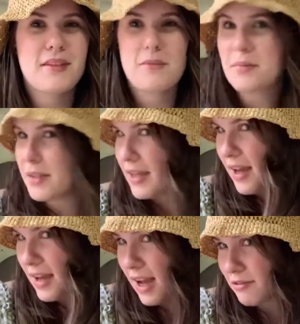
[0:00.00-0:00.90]
but
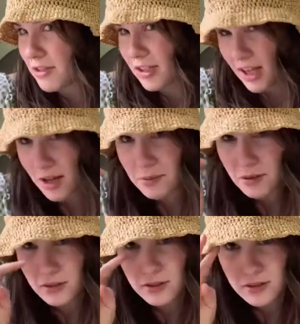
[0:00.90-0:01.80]
yeah, after a
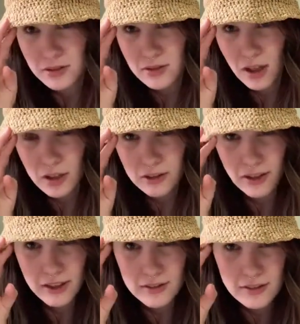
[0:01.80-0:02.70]
couple go
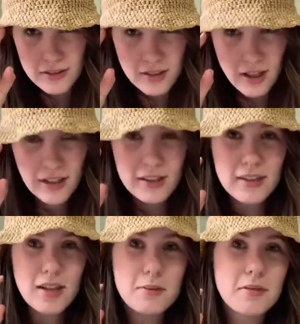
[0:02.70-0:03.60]
arounds, I ended
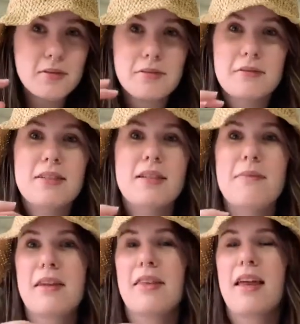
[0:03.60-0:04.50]
up with
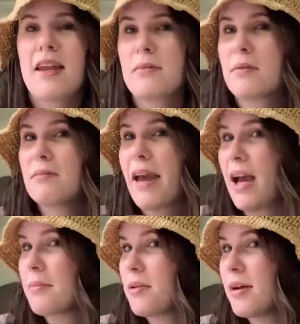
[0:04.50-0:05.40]
something that I'm
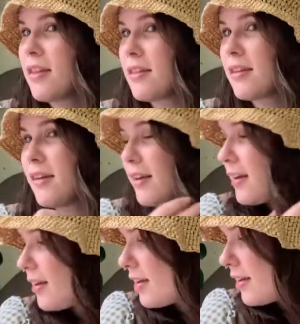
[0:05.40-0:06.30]
happy with.
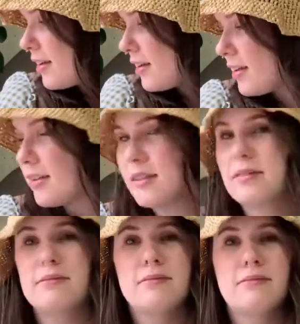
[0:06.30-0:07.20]

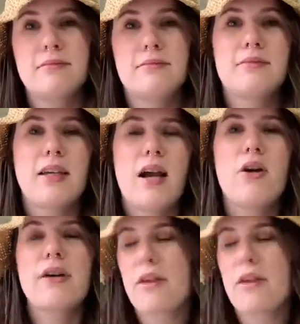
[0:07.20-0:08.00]
Um, yeah, oh yeah,